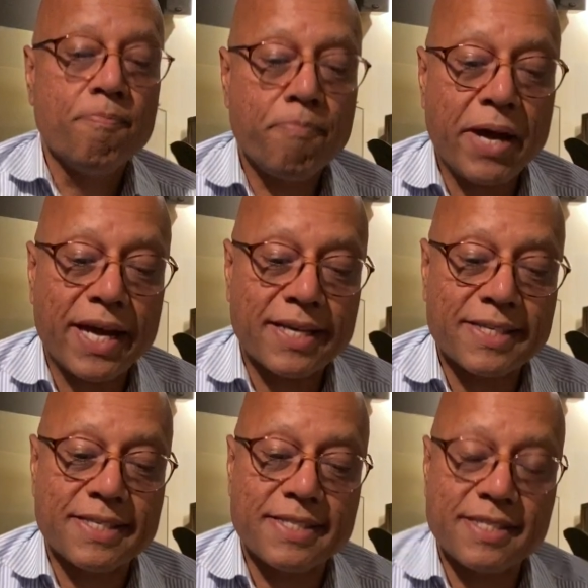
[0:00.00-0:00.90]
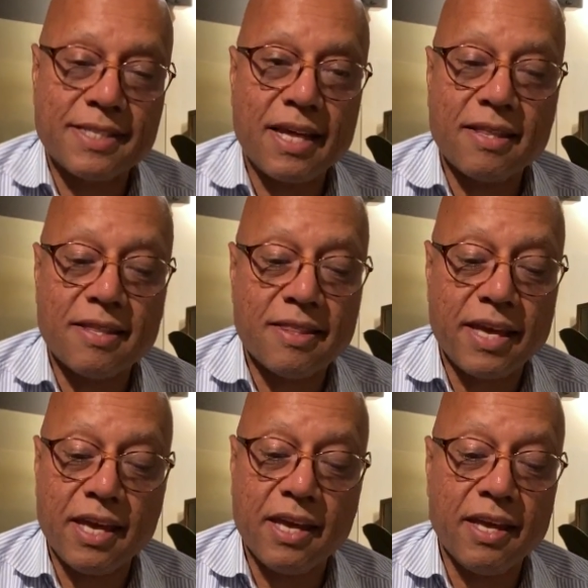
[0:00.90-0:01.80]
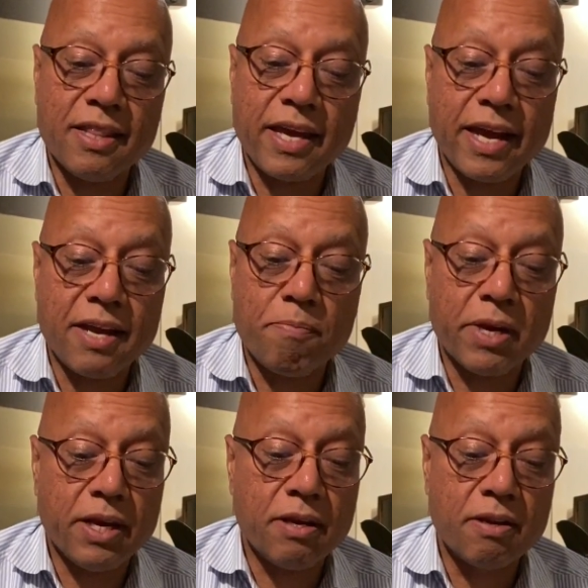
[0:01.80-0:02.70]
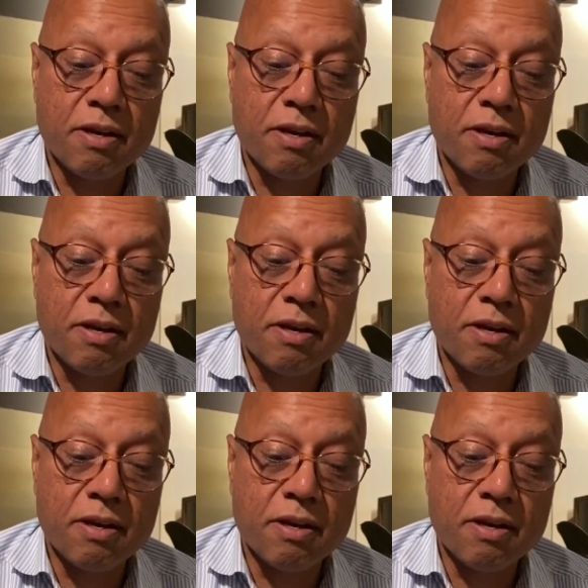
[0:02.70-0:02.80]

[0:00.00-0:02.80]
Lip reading: packs that they had made,